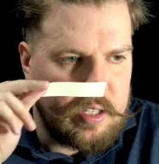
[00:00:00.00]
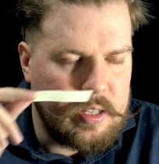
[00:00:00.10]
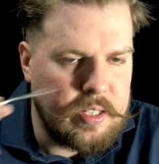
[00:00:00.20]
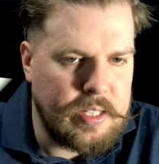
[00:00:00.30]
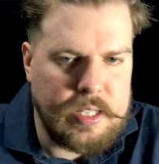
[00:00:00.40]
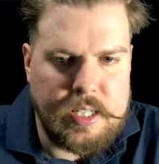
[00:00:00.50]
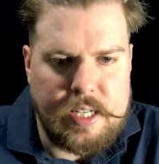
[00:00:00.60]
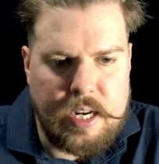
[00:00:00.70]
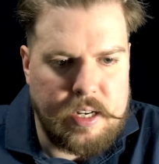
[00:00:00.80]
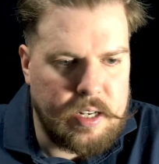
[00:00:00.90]
This is a
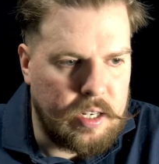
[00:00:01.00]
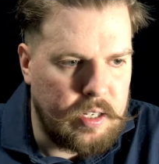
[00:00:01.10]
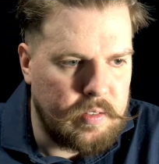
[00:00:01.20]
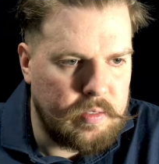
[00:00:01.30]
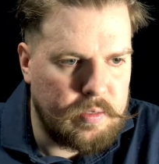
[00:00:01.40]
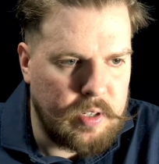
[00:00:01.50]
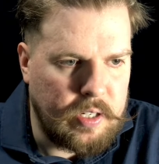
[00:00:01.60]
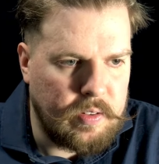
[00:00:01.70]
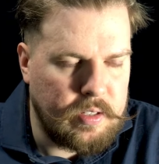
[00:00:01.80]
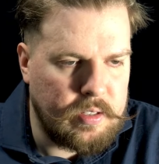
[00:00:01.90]
date night
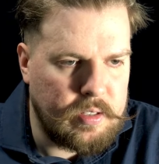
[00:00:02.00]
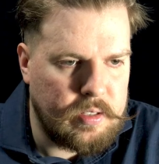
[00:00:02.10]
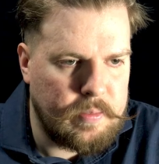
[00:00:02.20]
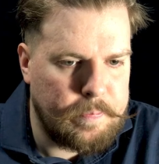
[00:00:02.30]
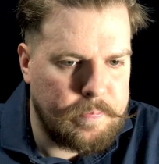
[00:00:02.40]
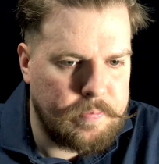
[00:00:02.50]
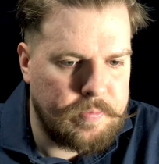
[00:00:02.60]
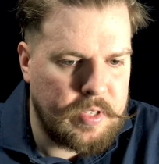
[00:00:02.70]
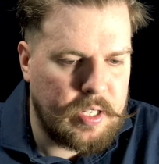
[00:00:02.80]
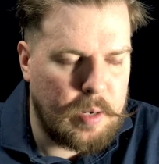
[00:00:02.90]
fragrance.
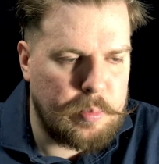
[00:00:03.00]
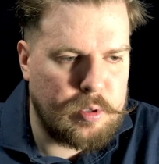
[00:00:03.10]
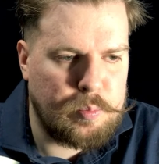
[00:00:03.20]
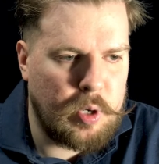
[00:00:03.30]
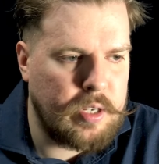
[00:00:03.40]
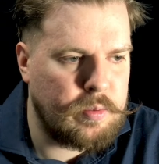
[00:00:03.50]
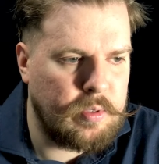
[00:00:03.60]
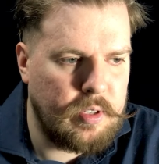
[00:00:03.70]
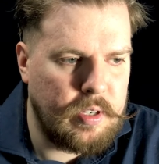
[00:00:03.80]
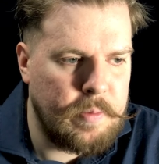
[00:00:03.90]
A couple sprays will
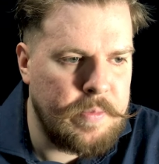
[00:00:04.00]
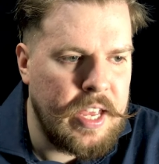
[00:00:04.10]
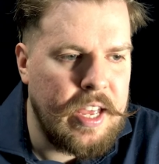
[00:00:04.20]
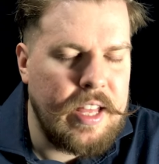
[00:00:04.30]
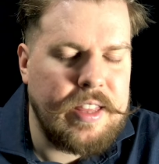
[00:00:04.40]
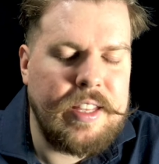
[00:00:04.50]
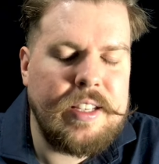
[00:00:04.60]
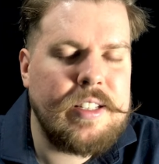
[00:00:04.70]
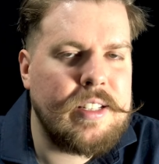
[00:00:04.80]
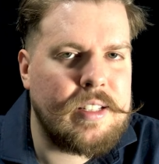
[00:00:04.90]
do you.
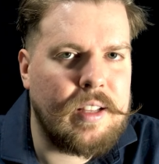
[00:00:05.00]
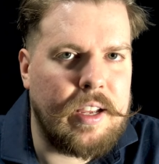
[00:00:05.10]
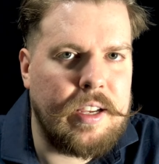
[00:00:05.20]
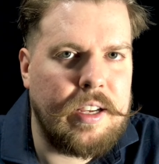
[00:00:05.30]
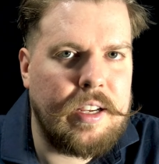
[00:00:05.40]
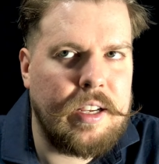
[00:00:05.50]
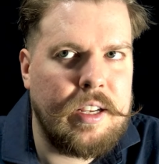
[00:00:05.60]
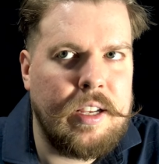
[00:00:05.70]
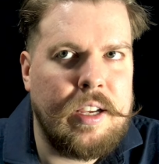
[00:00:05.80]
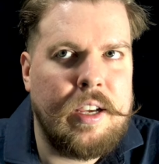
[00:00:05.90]
This is like
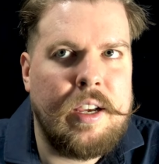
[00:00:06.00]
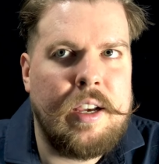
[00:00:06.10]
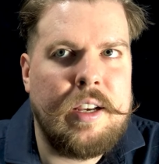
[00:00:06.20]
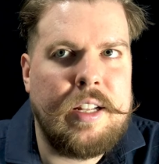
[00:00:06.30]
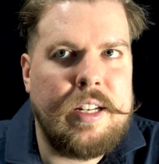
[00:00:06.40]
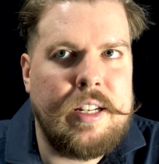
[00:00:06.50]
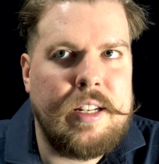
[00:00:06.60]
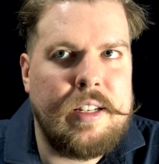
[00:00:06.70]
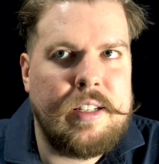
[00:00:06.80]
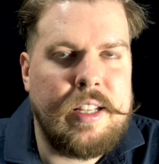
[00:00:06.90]

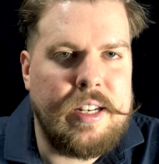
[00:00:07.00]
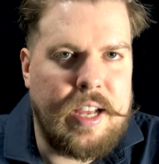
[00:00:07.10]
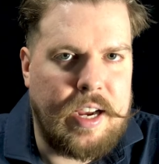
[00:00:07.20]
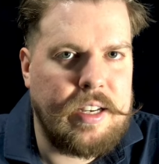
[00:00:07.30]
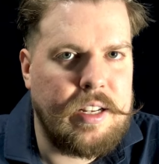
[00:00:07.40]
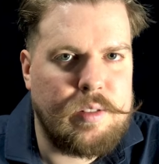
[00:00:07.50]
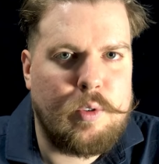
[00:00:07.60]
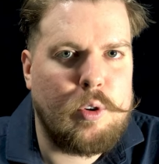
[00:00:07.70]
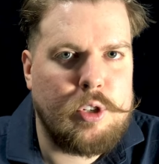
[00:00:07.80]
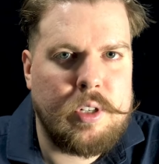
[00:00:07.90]
the 90s
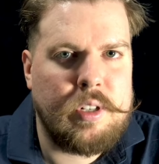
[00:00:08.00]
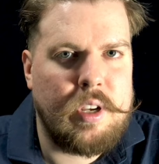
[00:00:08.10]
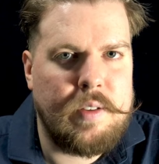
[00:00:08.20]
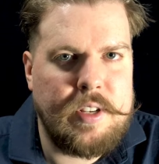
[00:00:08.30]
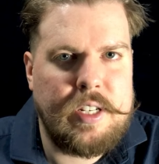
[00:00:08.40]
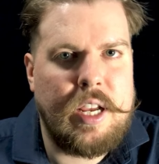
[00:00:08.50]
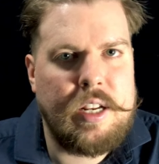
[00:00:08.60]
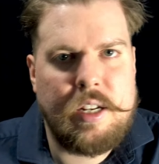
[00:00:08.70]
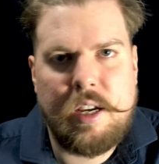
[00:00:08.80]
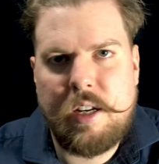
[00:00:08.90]
version of a
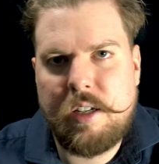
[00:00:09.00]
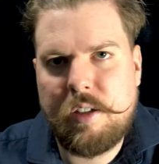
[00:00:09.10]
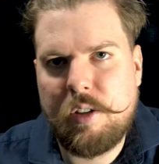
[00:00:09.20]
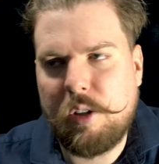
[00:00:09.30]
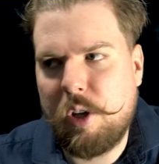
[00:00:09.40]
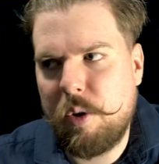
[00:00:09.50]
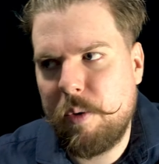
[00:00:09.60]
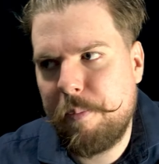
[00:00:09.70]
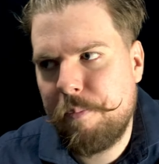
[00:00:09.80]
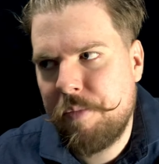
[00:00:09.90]
date night cologne.